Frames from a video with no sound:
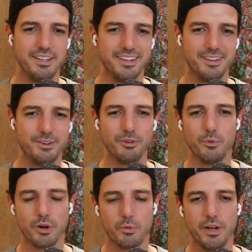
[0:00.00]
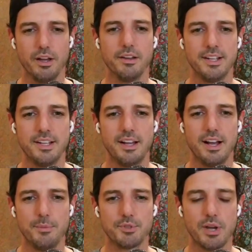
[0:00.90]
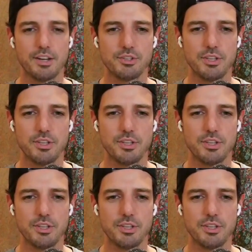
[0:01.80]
They don't really work well. So I actually think